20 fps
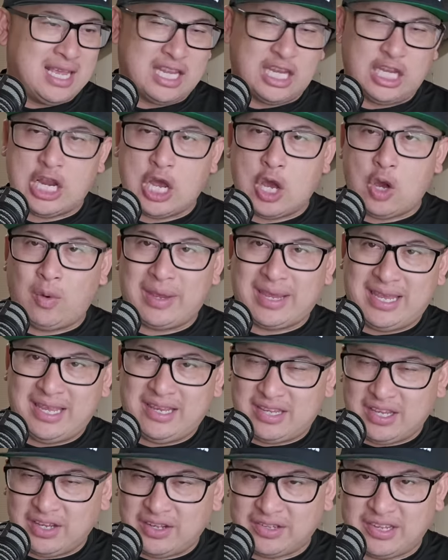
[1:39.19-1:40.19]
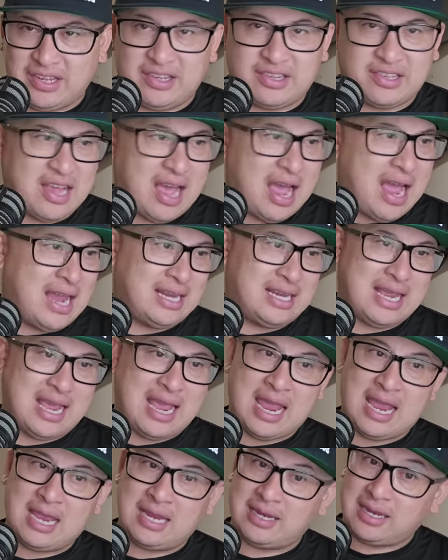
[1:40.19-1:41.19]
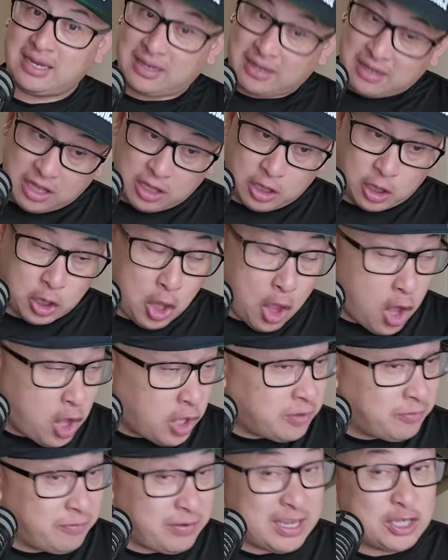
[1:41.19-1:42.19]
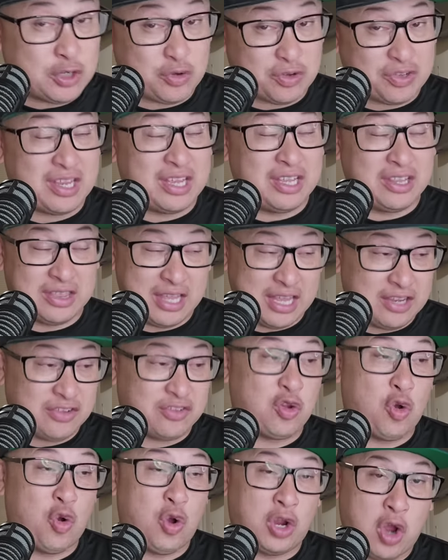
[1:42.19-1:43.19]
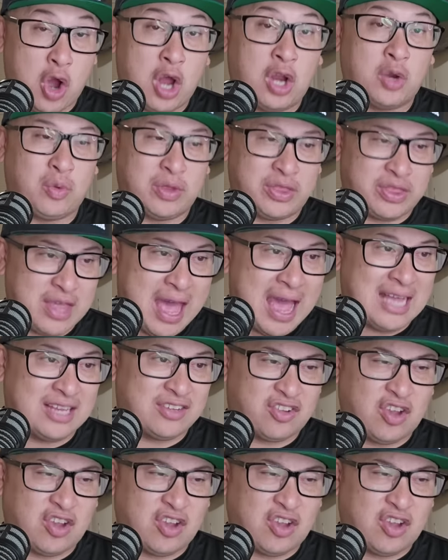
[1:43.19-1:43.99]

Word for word: You know, he tells his side and a lot of interesting things going on with that.